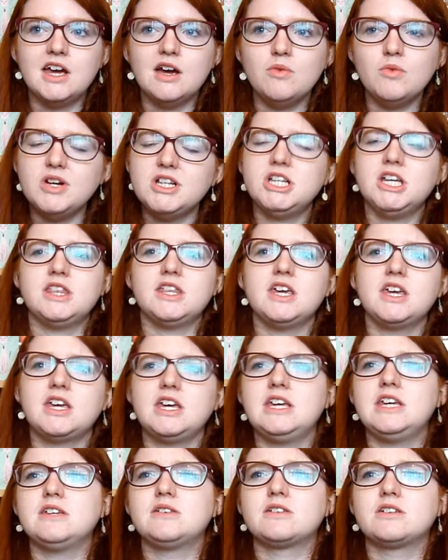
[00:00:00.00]
Which I
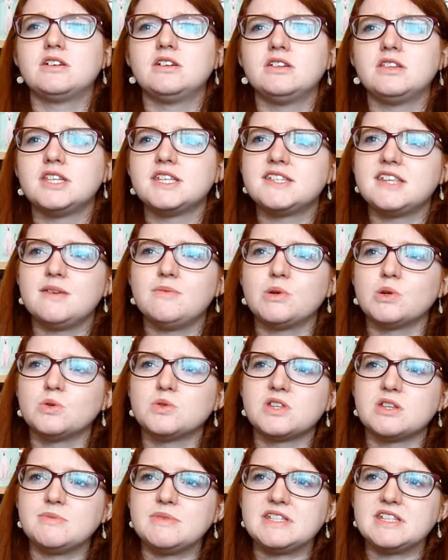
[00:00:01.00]
think the same could
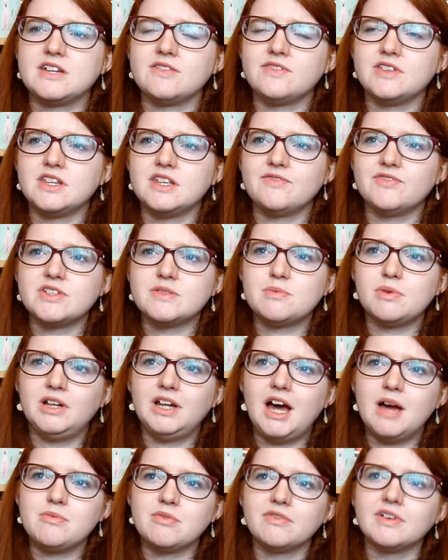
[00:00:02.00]
also be said for The Invisible
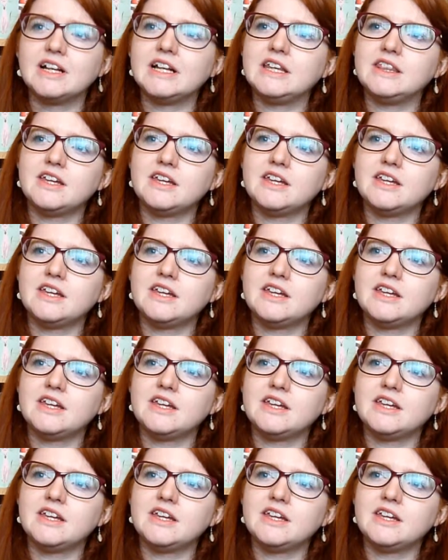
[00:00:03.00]
Library, really.